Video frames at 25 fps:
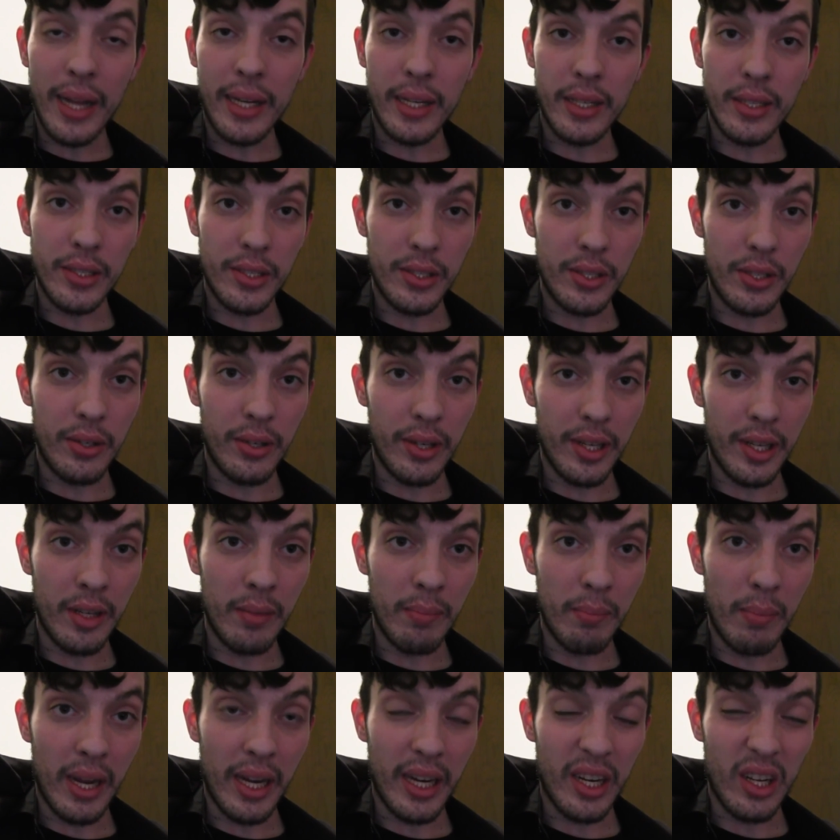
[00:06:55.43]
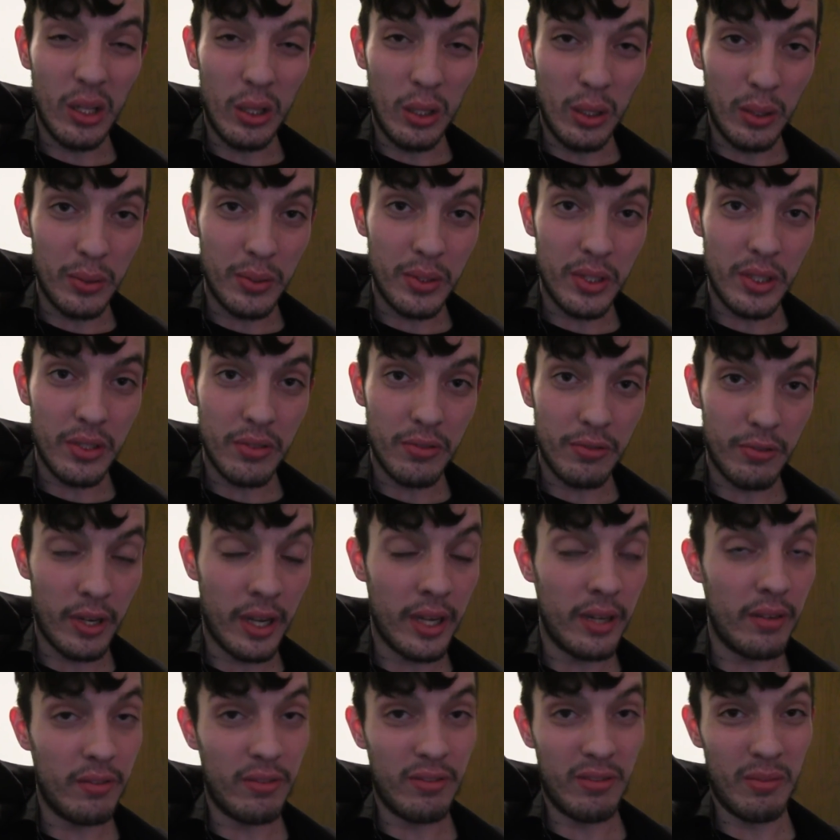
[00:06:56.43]
I considered him my closest
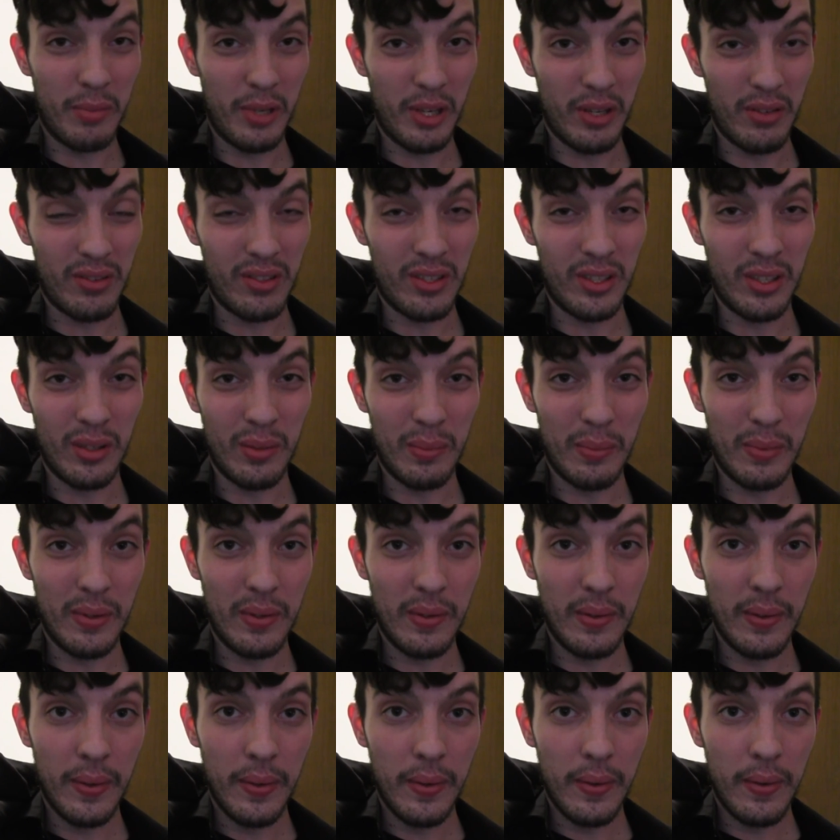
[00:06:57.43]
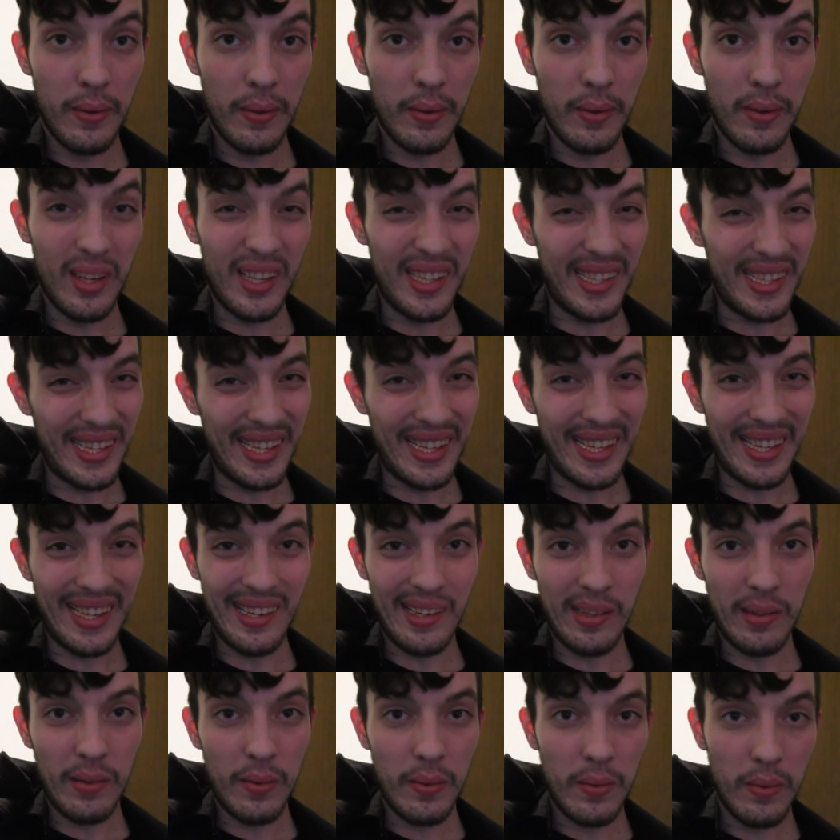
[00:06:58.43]
friend from YouTube. I
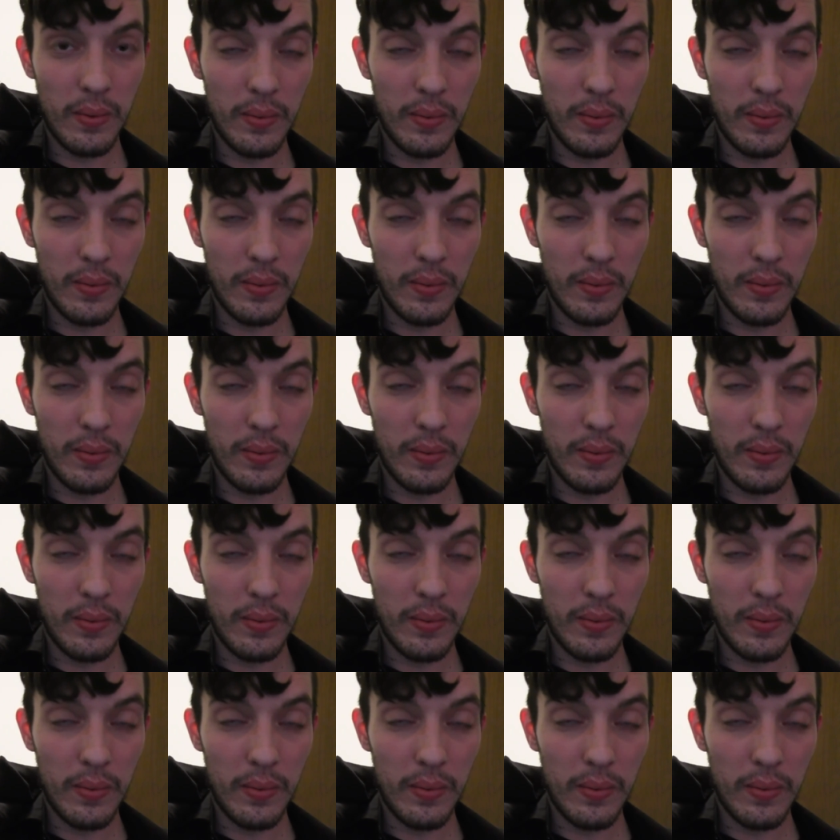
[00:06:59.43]
did.